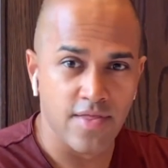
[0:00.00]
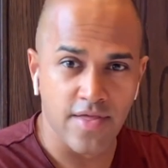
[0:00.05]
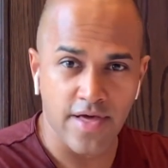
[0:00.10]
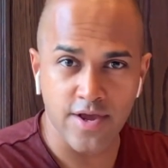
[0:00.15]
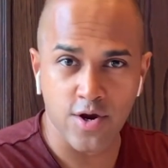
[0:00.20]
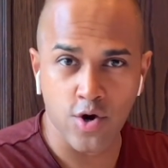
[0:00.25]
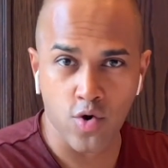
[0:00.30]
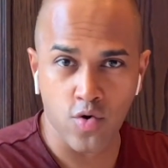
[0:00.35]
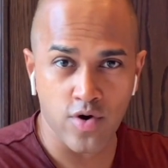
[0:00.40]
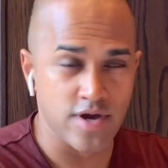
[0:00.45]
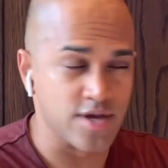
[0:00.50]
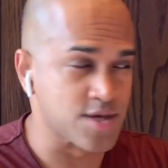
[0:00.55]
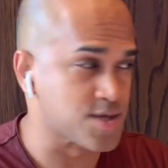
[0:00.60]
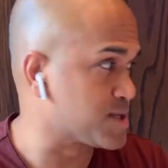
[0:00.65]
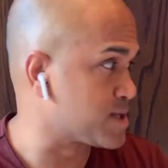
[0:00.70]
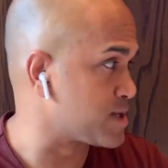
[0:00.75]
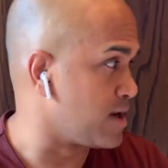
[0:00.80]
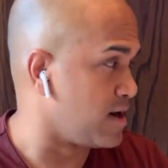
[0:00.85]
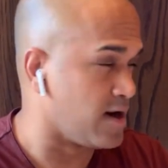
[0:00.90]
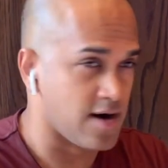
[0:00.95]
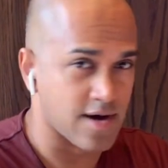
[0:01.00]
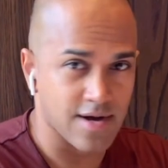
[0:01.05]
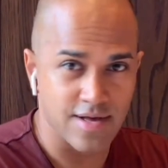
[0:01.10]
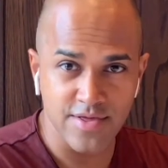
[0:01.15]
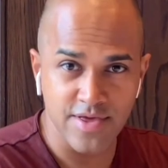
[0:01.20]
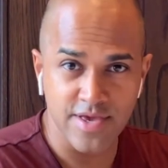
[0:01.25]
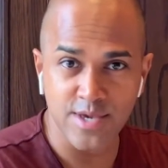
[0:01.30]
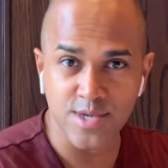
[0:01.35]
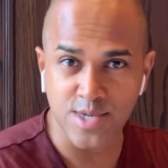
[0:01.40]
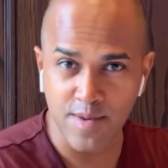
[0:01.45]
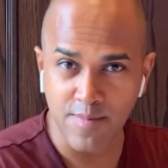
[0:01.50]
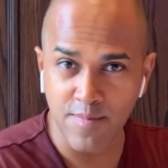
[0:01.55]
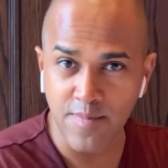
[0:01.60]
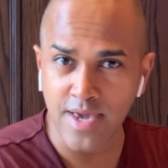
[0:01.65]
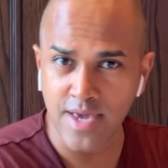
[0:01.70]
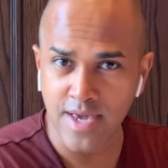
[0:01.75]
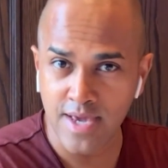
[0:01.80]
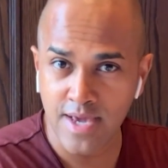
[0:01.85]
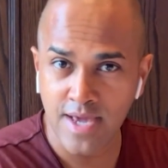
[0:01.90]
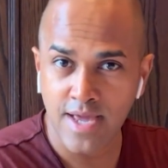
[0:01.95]
like Chris, uh, Elise, and
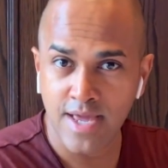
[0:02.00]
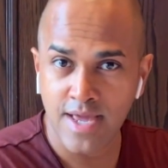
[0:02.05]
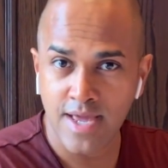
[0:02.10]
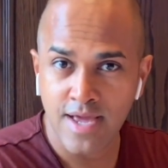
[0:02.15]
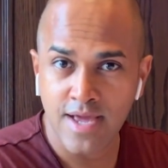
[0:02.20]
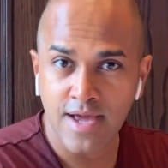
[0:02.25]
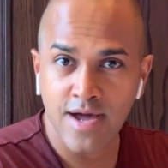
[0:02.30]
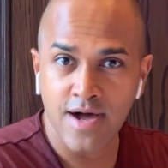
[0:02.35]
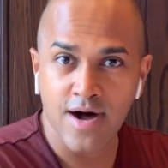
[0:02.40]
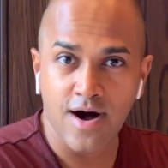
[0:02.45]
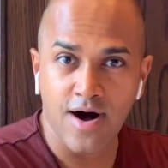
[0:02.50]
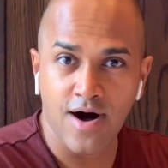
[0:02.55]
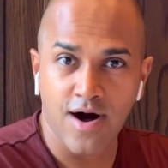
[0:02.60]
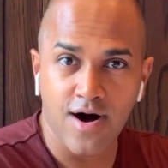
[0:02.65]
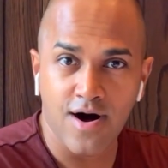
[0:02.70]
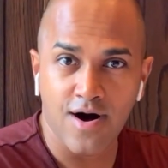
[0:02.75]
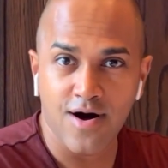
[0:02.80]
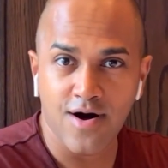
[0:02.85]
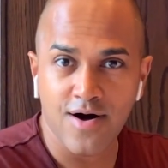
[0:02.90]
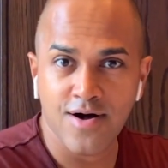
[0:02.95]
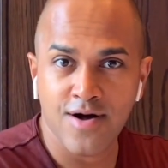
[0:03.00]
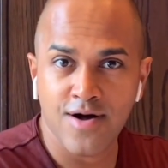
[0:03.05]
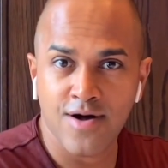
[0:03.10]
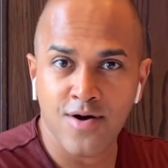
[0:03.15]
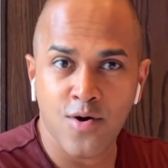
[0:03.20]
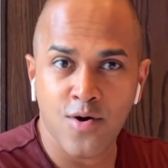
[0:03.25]
me. Uh,